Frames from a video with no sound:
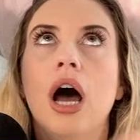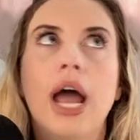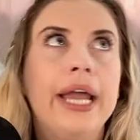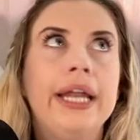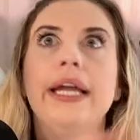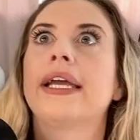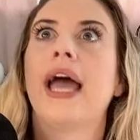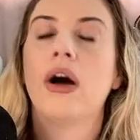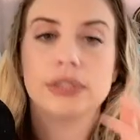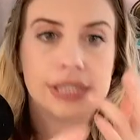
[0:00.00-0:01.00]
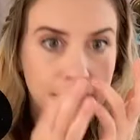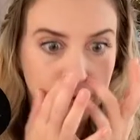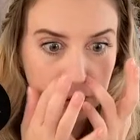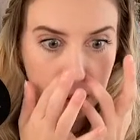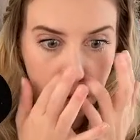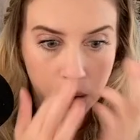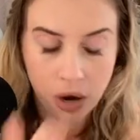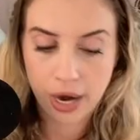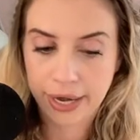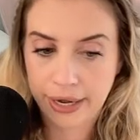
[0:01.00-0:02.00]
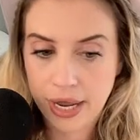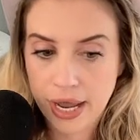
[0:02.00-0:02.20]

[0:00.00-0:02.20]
any accounts ever on